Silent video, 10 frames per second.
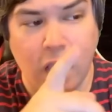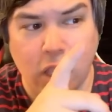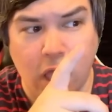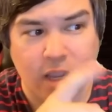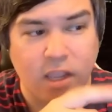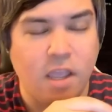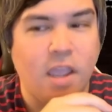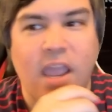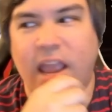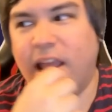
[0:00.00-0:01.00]
Ugluck.
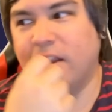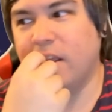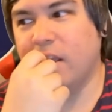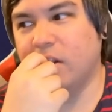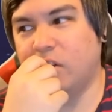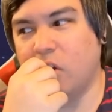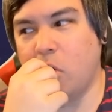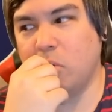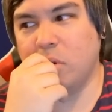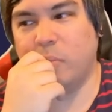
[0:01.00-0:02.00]
And
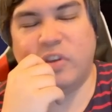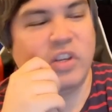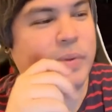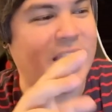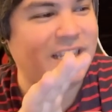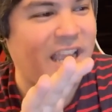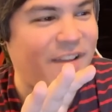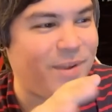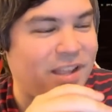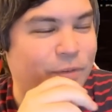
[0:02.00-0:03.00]
just because I
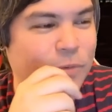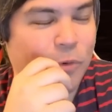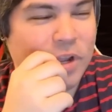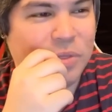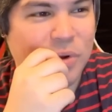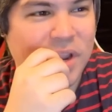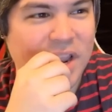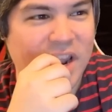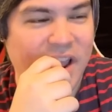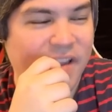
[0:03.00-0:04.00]
have him at level
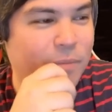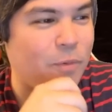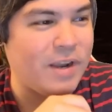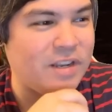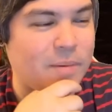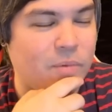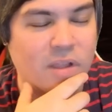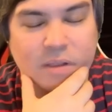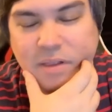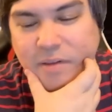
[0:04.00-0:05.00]
43 and I have him
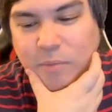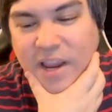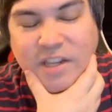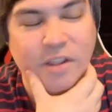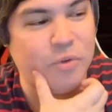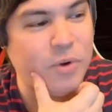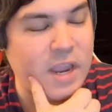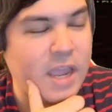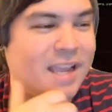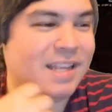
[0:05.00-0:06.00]
ranked at
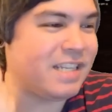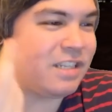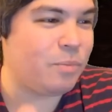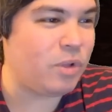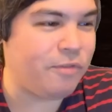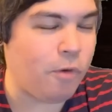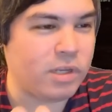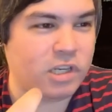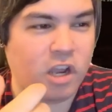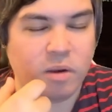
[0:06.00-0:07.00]
3, that's because I'm really
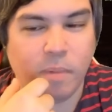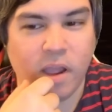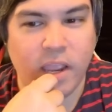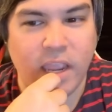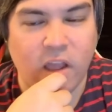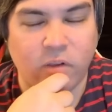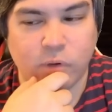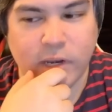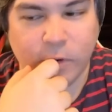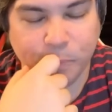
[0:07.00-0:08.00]
focusing on my elves
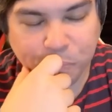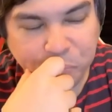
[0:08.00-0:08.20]
right now.